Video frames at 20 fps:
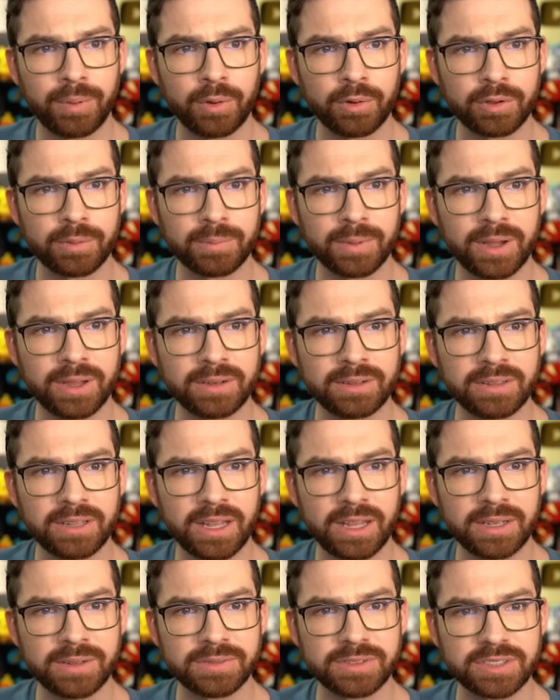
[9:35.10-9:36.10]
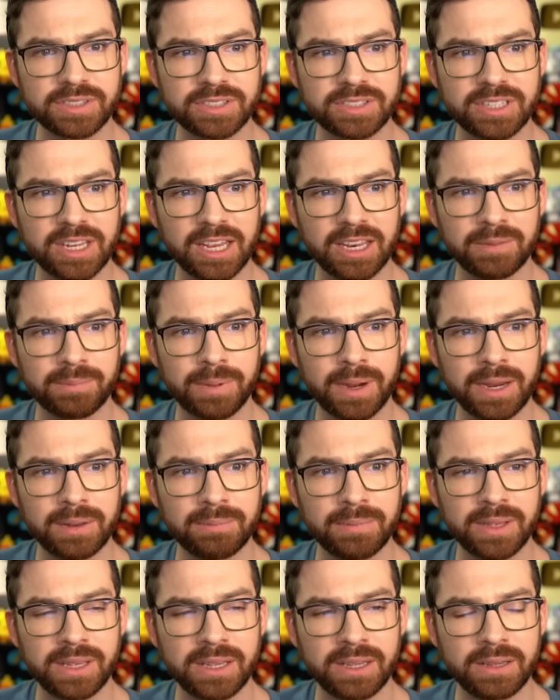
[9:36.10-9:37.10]
Pokemon loves Stand By
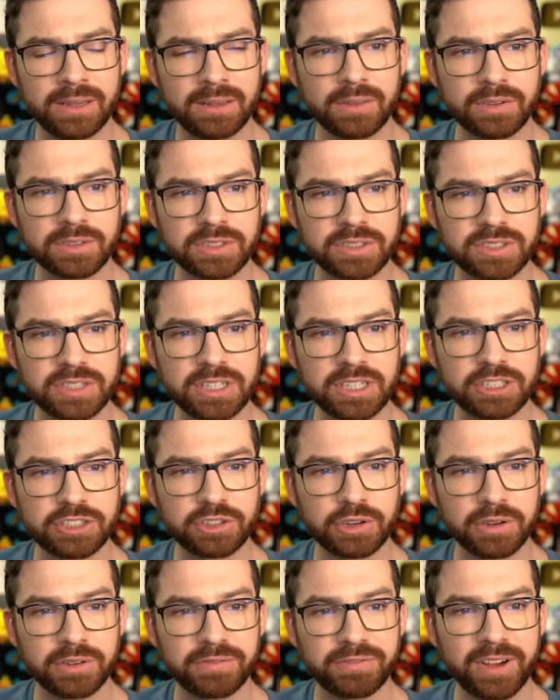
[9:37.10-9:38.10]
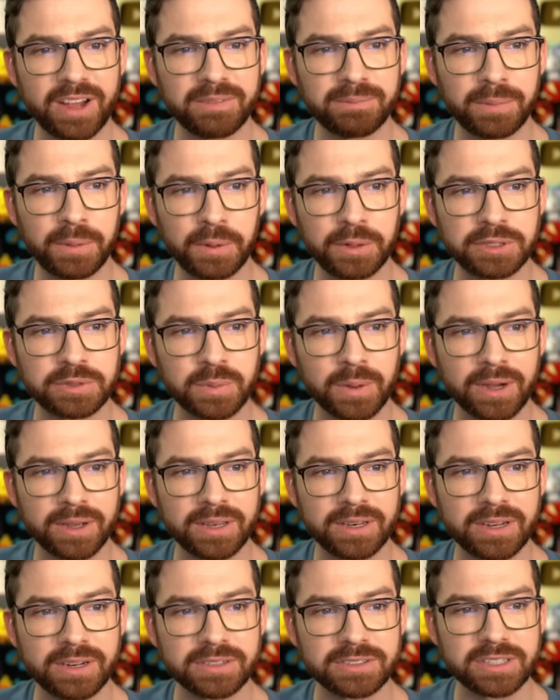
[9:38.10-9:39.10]
Me. There's a scene showing five boys
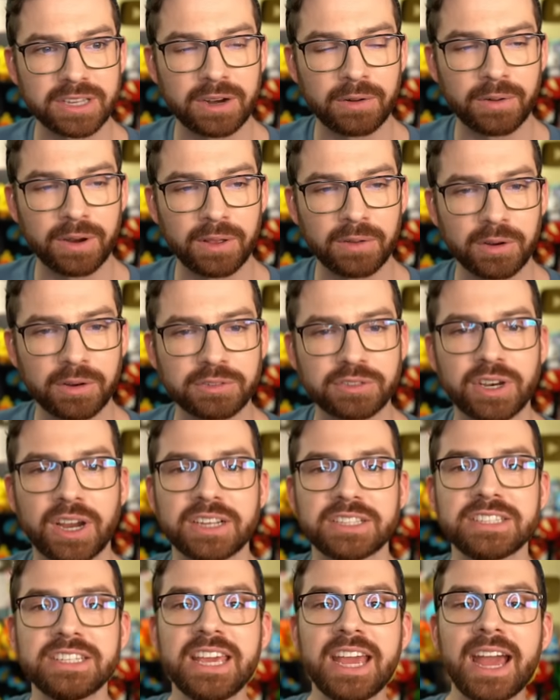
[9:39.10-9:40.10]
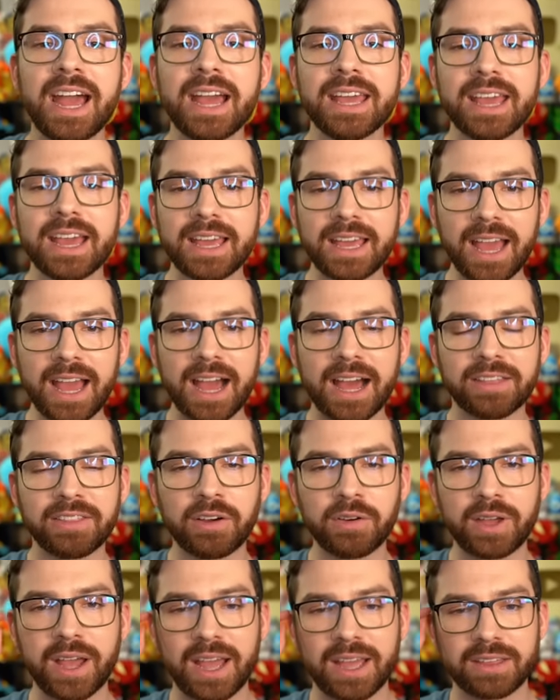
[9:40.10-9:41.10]
walking down a set of railroad tracks. Yeah, yeah,
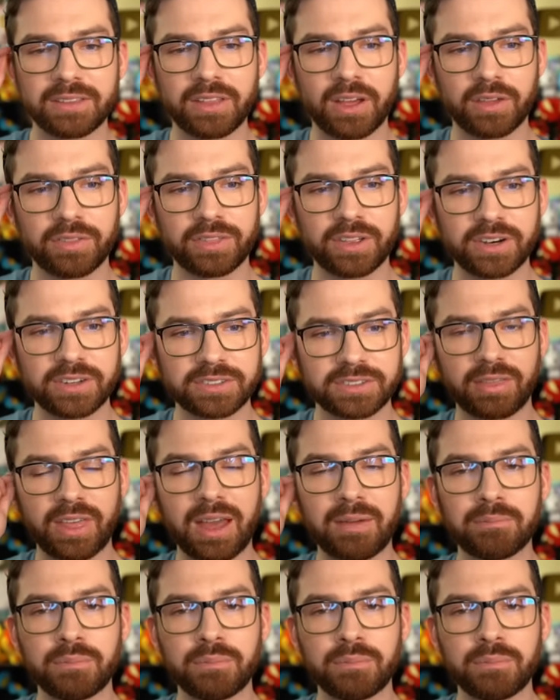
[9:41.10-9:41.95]
yeah. Okay, no, there's that